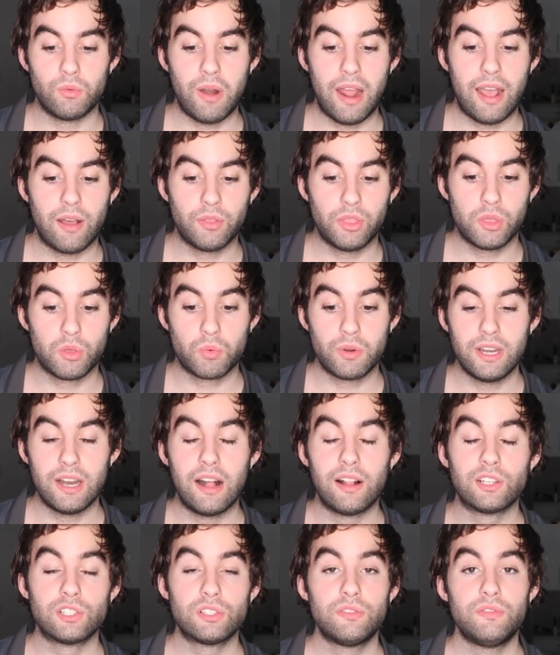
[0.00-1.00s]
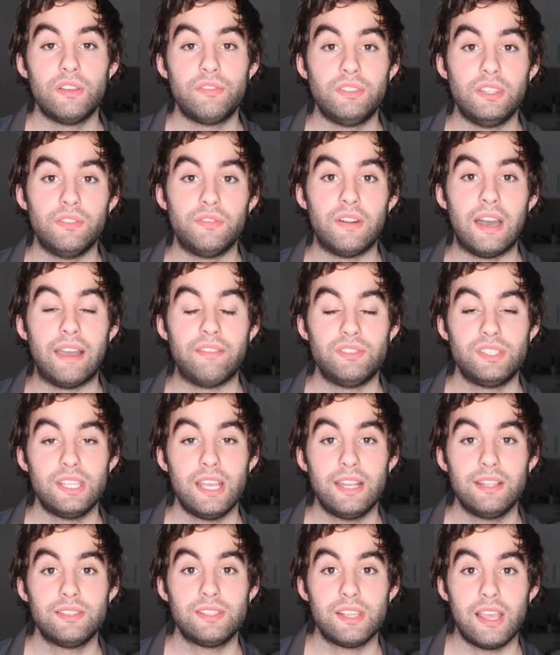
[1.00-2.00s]
around
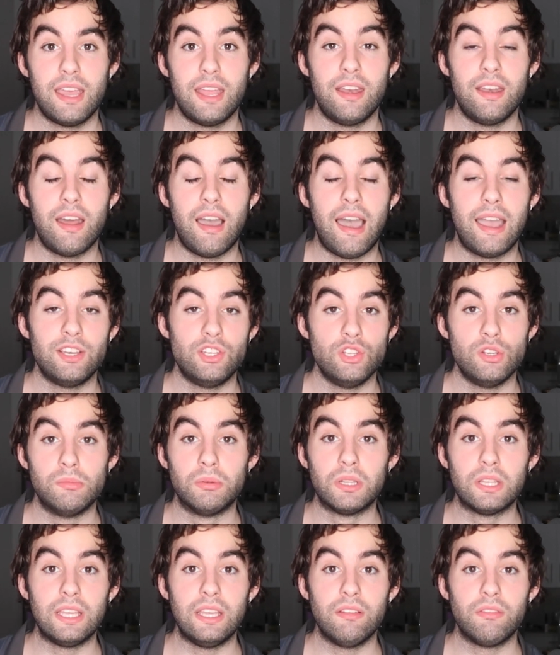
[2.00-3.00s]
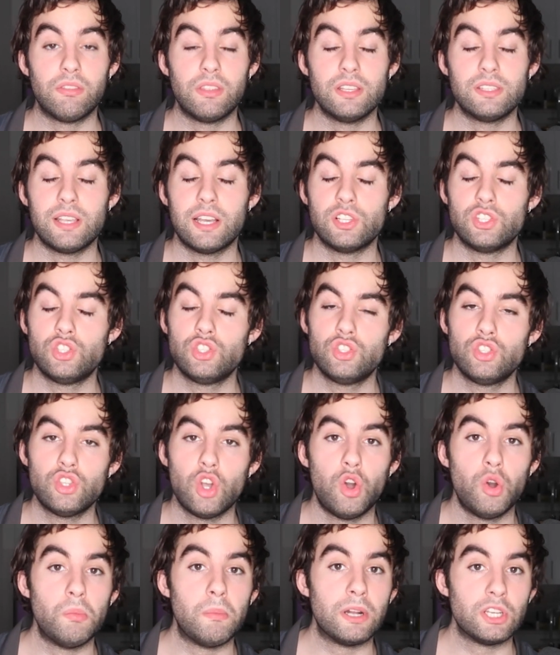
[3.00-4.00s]
$3.55, and I do believe this has
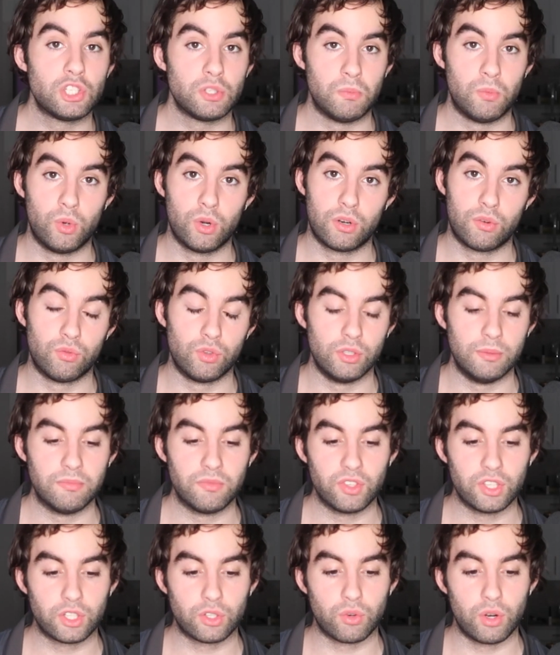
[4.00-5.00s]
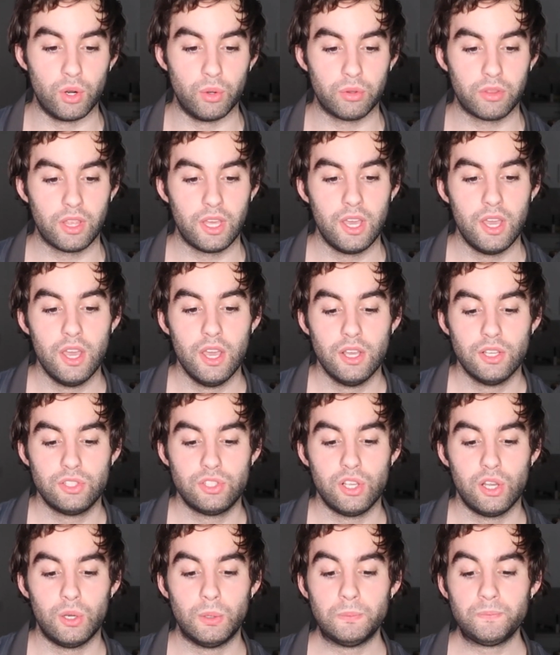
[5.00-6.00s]
so much more room for growth.
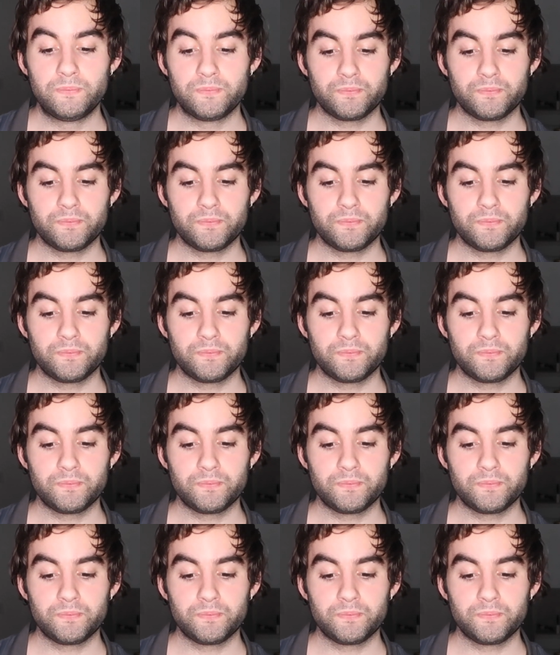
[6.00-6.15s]
So